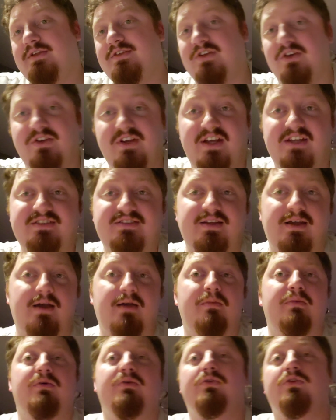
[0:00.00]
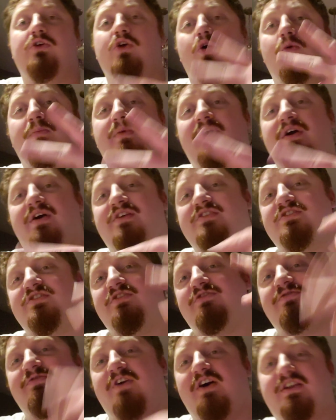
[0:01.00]
till next time, go Bucks,
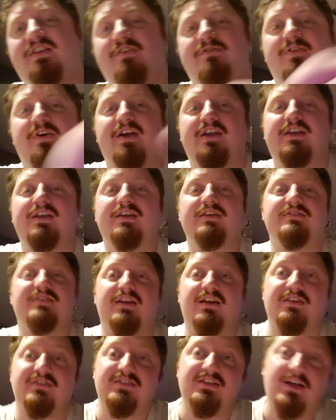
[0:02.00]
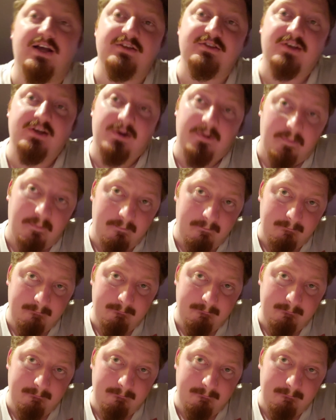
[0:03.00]
fuck the Vikings, and I'll see you guys later.